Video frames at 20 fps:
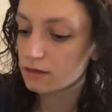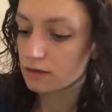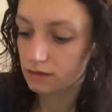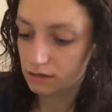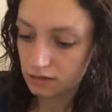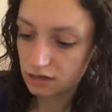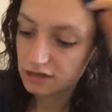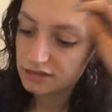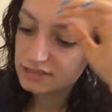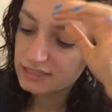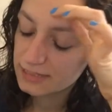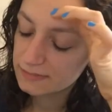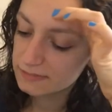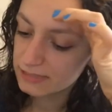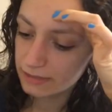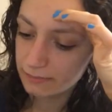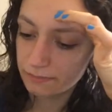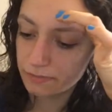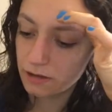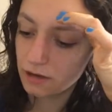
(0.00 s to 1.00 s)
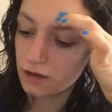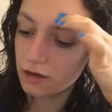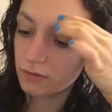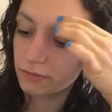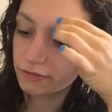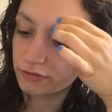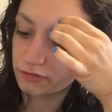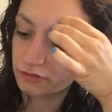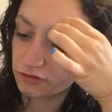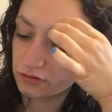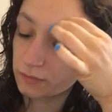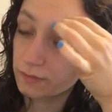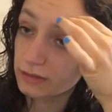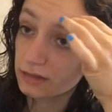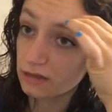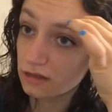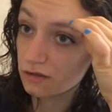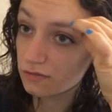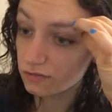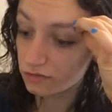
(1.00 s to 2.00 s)
Last September, I was in
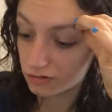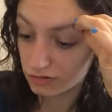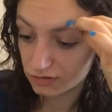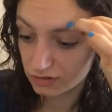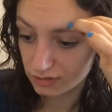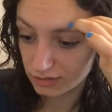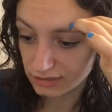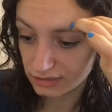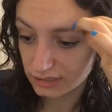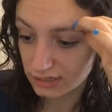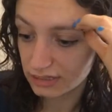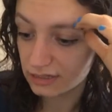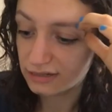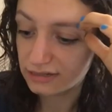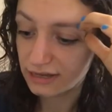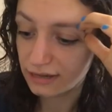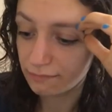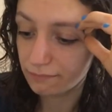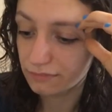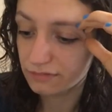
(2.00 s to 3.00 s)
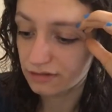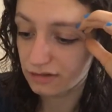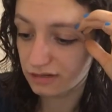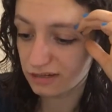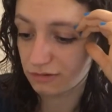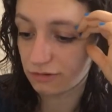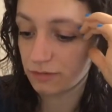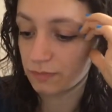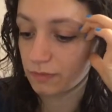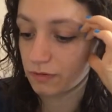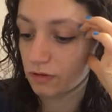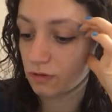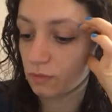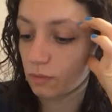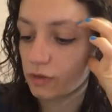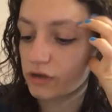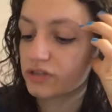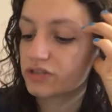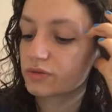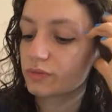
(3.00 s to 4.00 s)
hospital after a suicide attempt, and I was put on
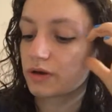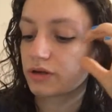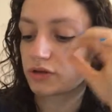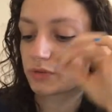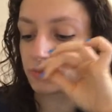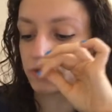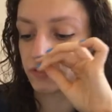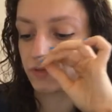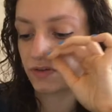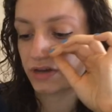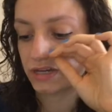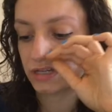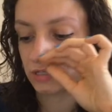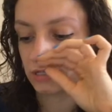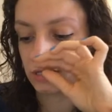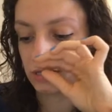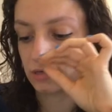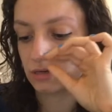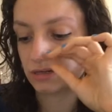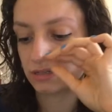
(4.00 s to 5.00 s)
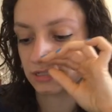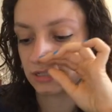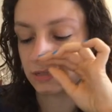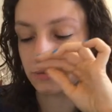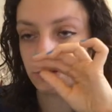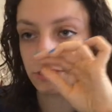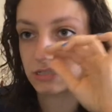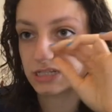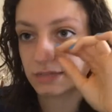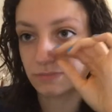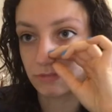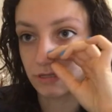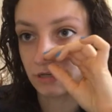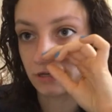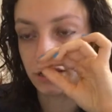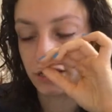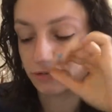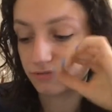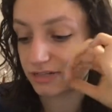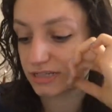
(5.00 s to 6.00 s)
one-to-one observation as I was deemed a
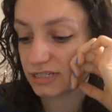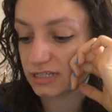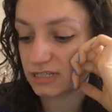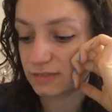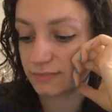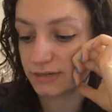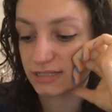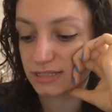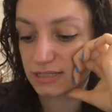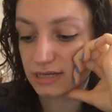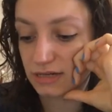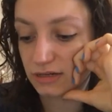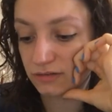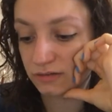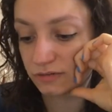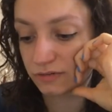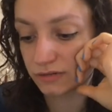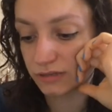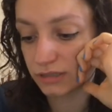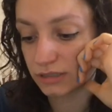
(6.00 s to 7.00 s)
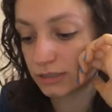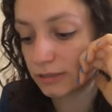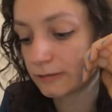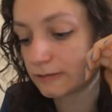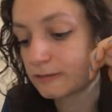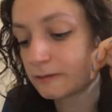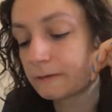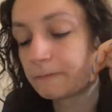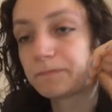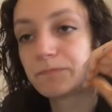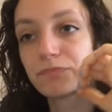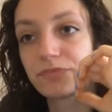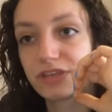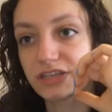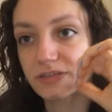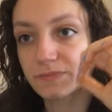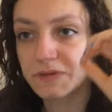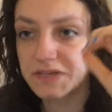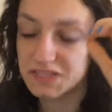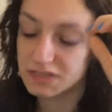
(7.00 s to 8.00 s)
high risk to myself.
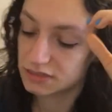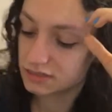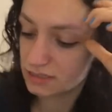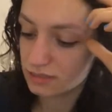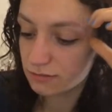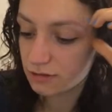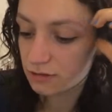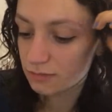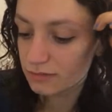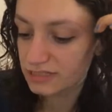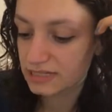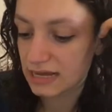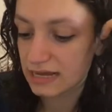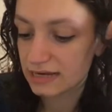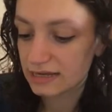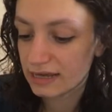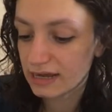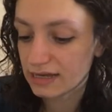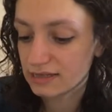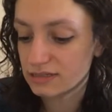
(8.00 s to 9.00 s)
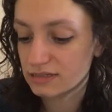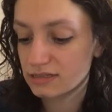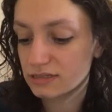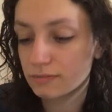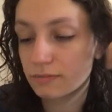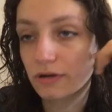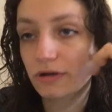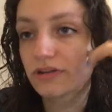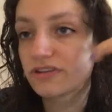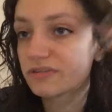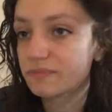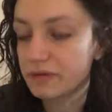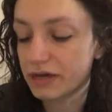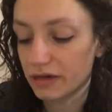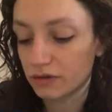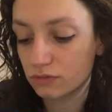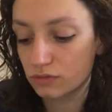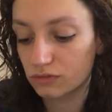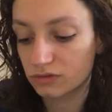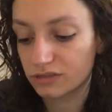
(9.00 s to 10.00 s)
This meant that someone was allocated to monitor me at
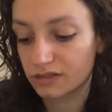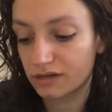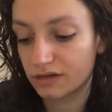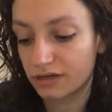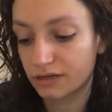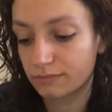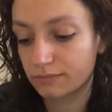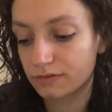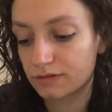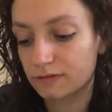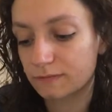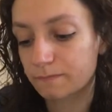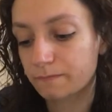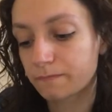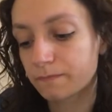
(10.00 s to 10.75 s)
all times.